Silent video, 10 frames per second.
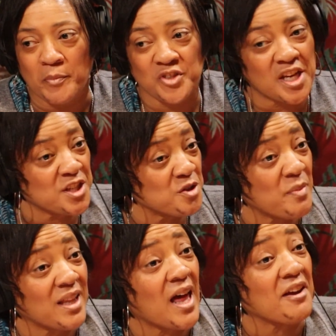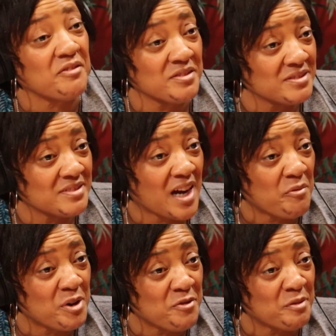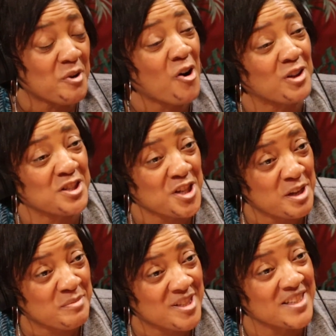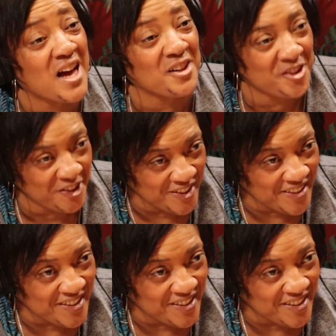Changed my life. I went from Carla James to Dr.